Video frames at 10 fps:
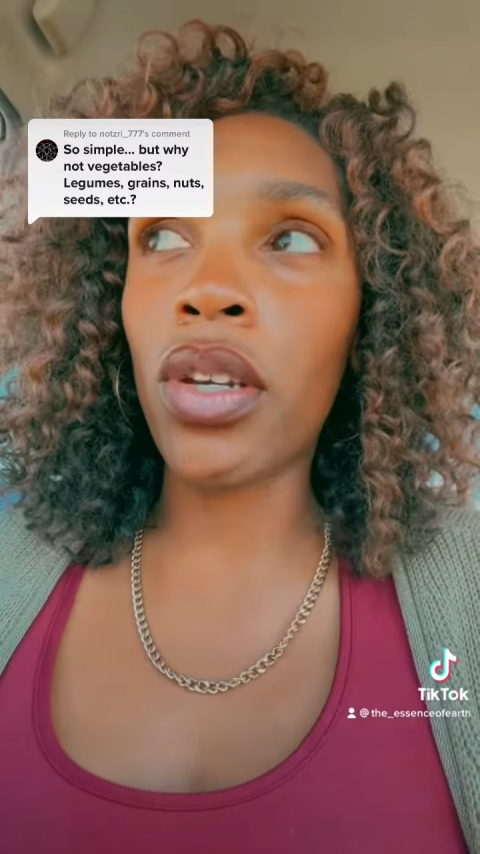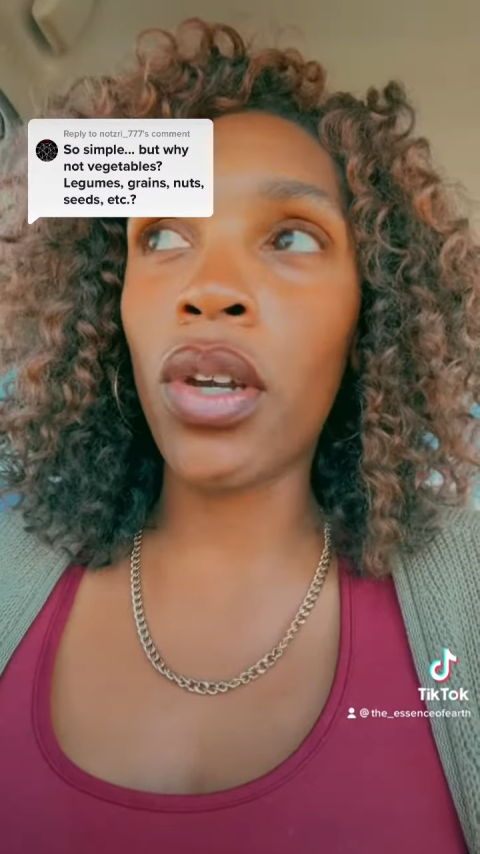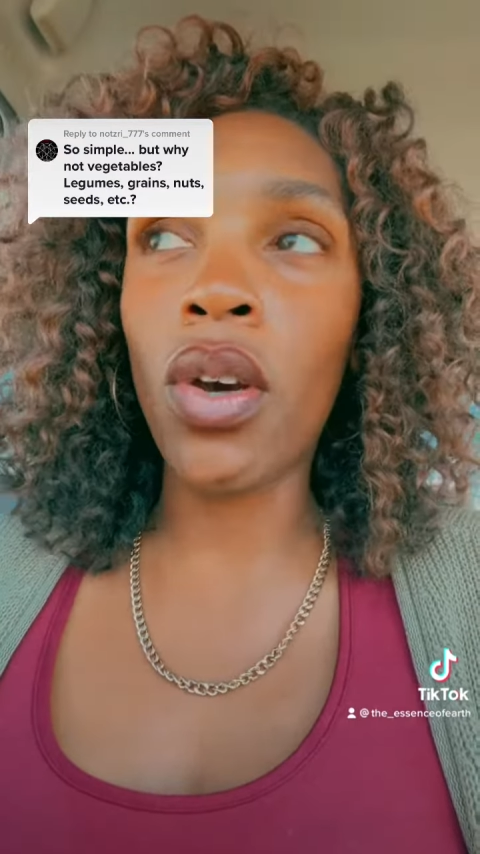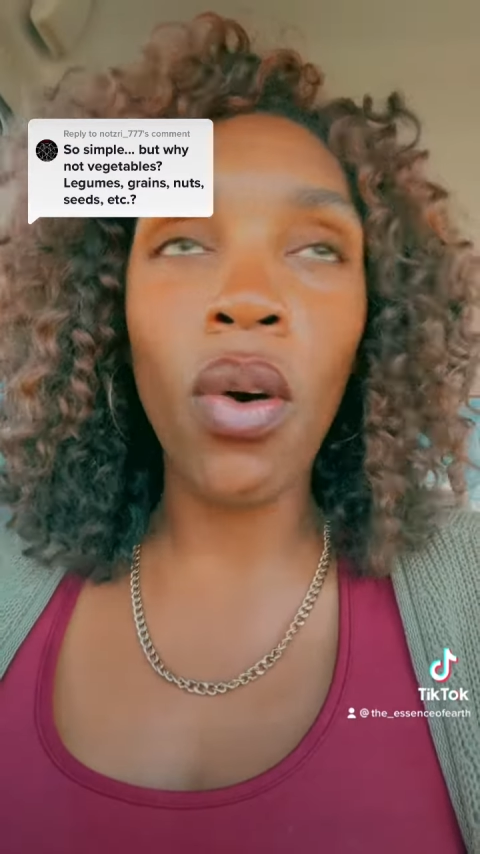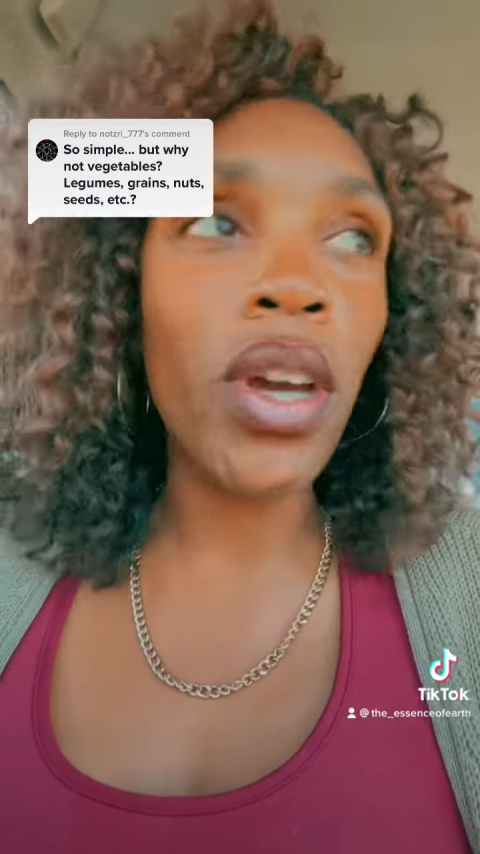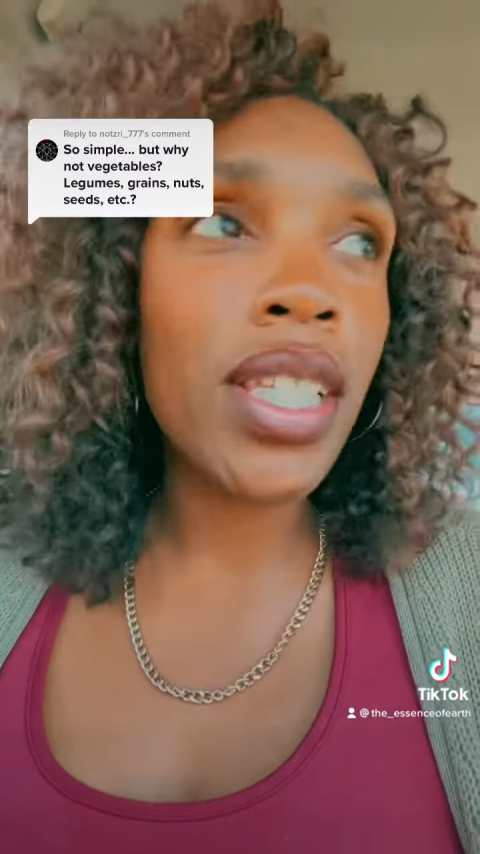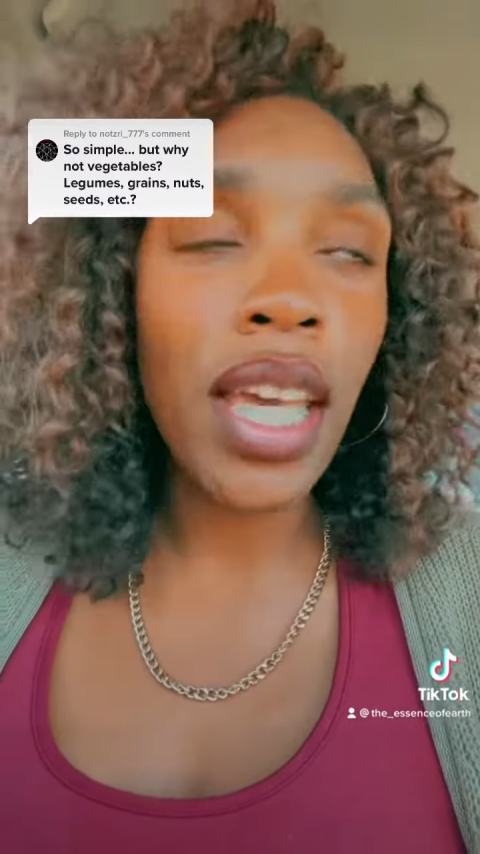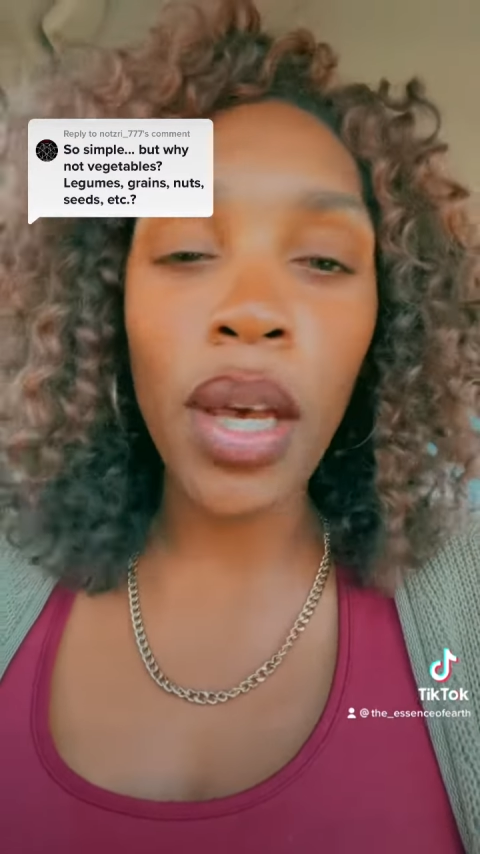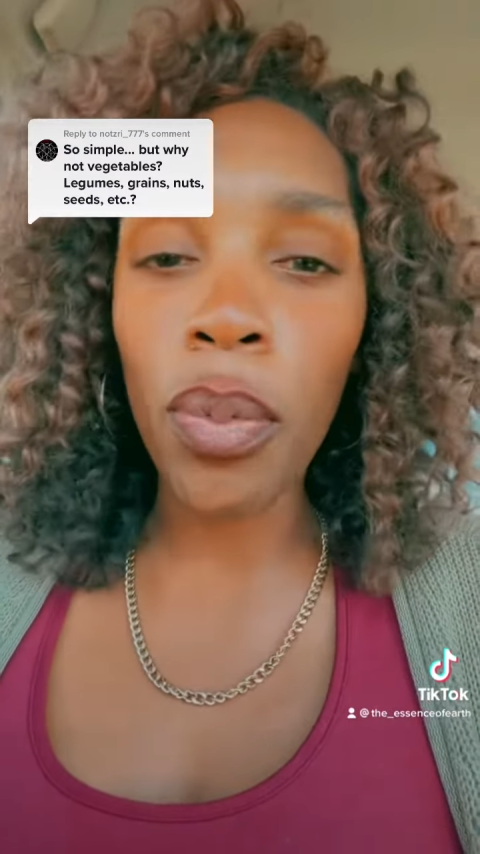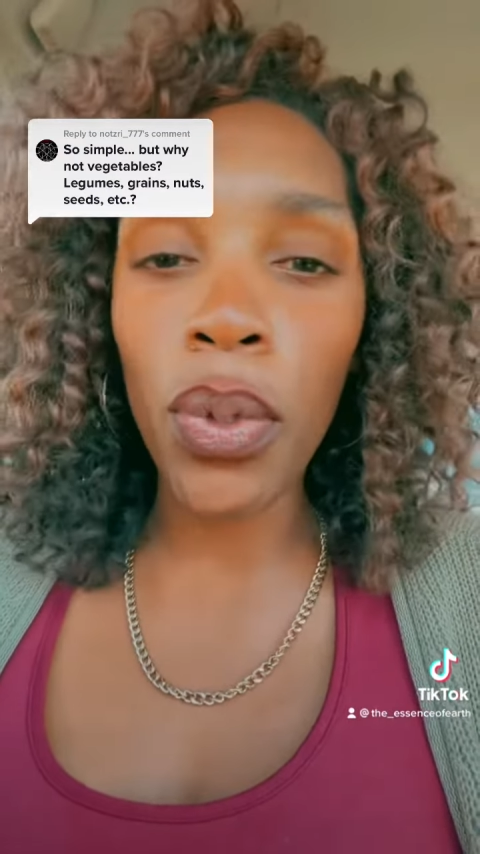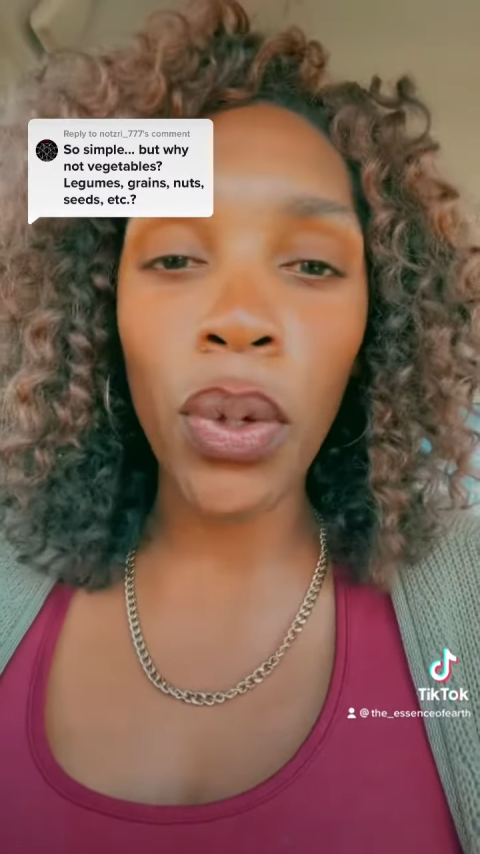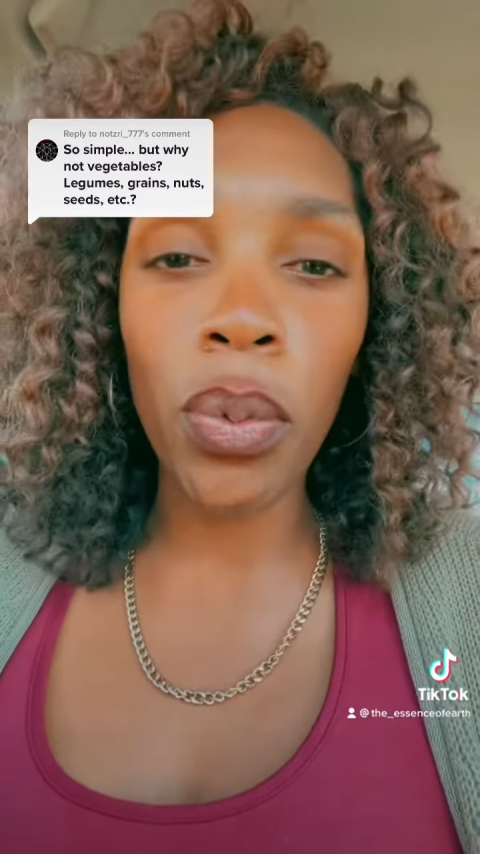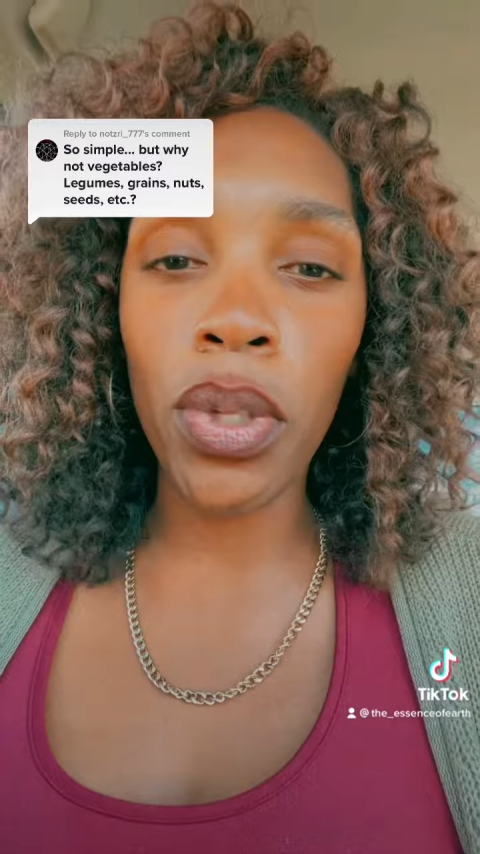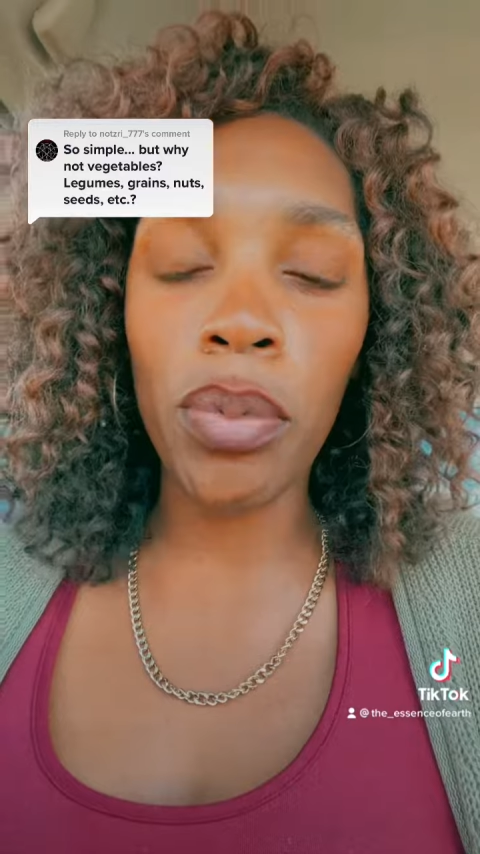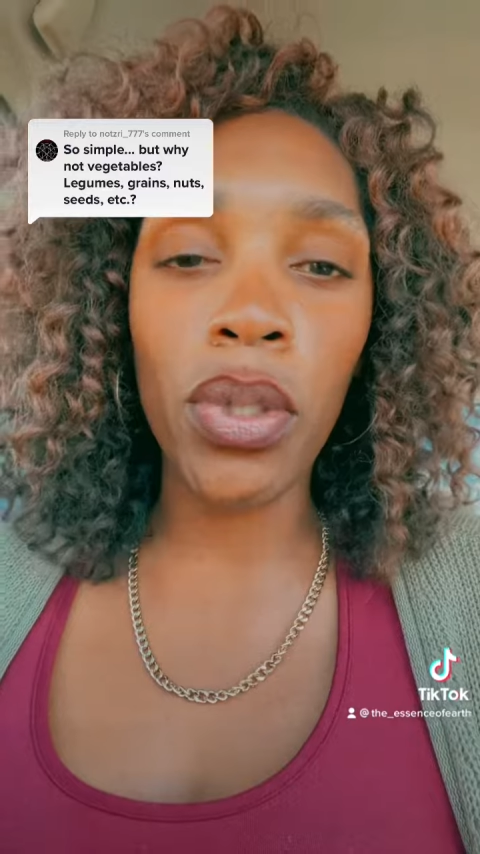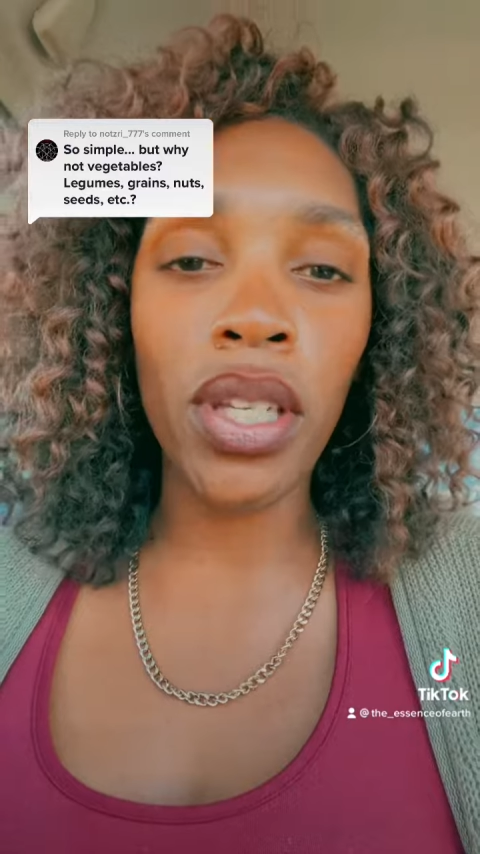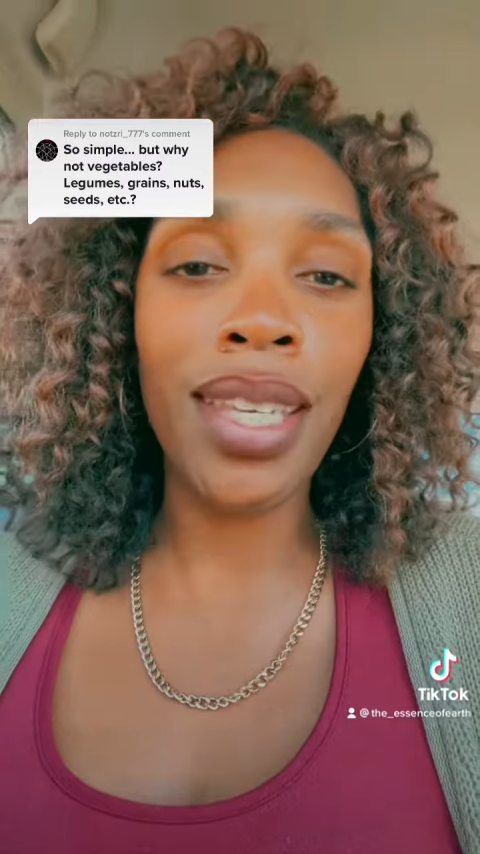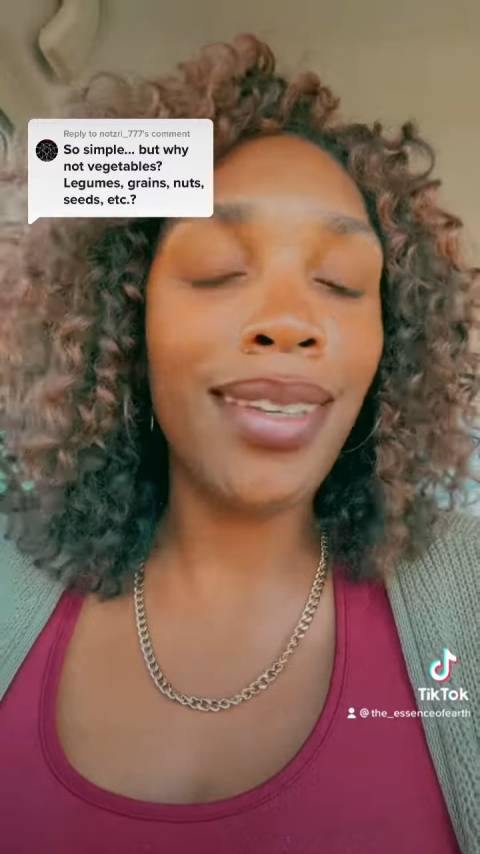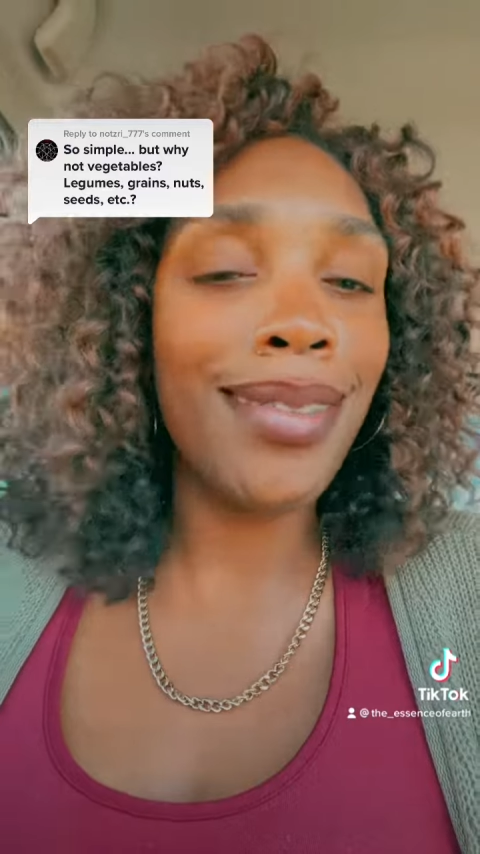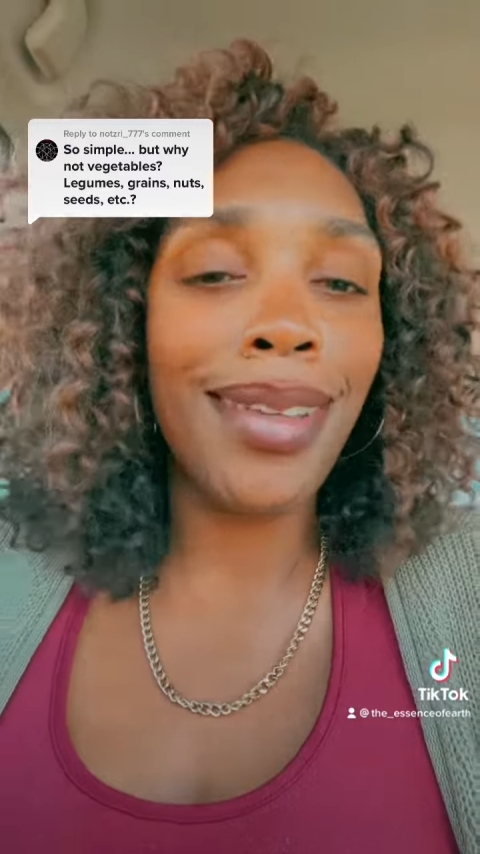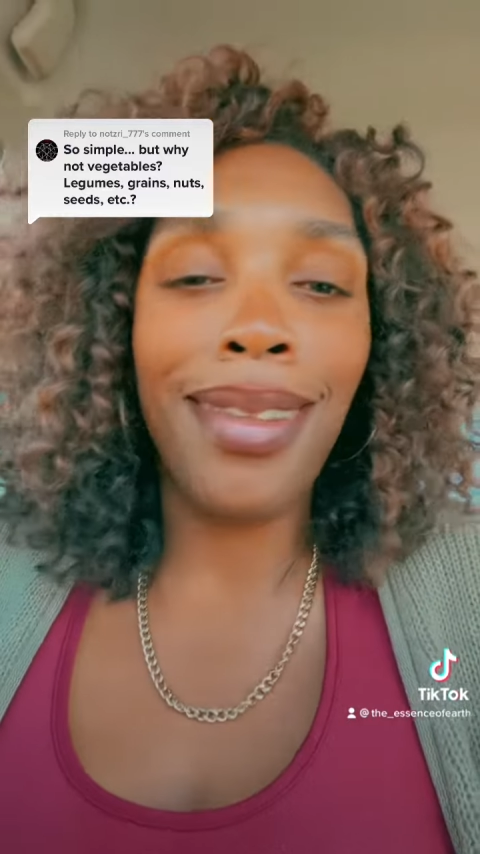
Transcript: They're going to help you open up your kidneys.